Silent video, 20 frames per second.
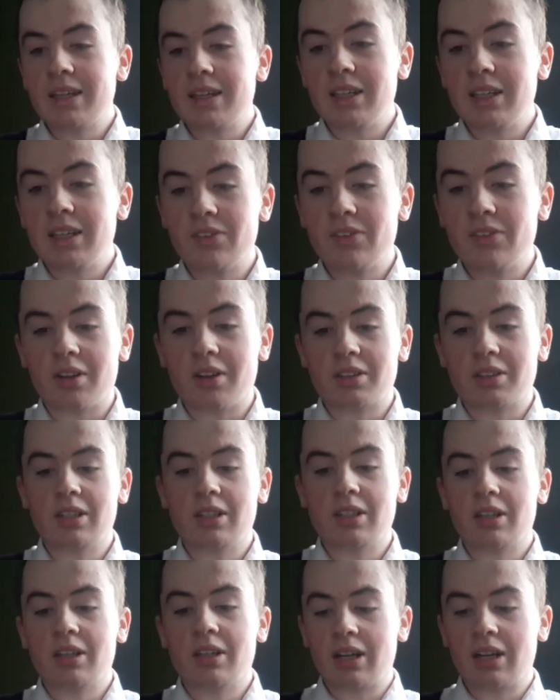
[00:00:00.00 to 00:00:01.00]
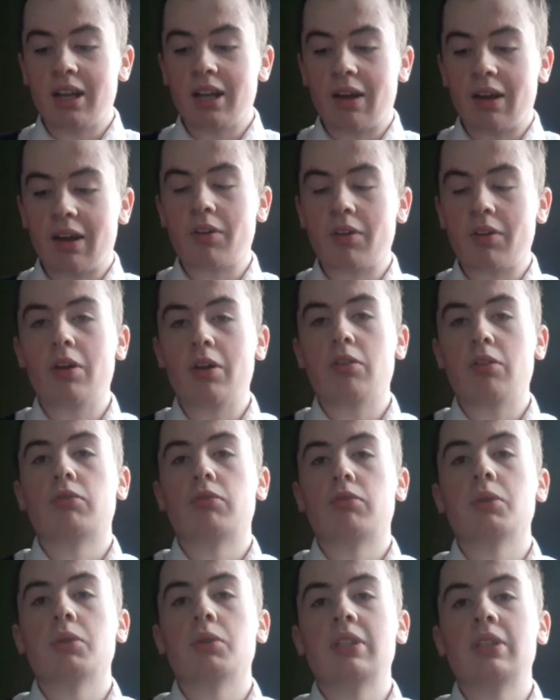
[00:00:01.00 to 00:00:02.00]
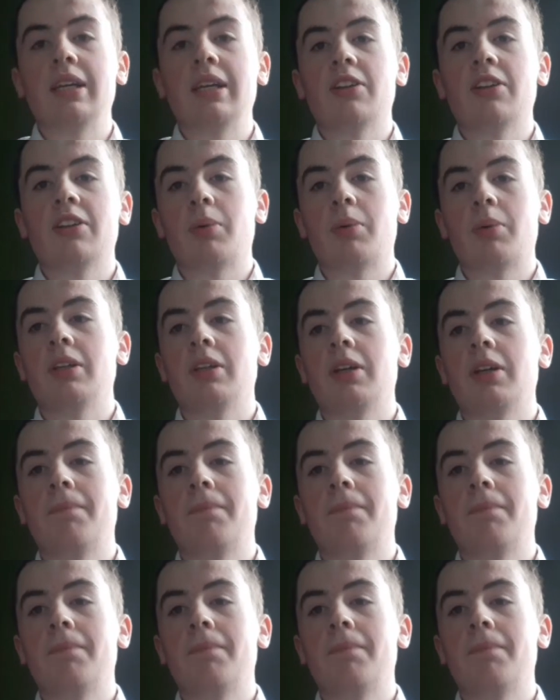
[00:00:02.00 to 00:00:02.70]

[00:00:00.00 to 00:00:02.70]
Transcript: you've got to kind of have a routine of when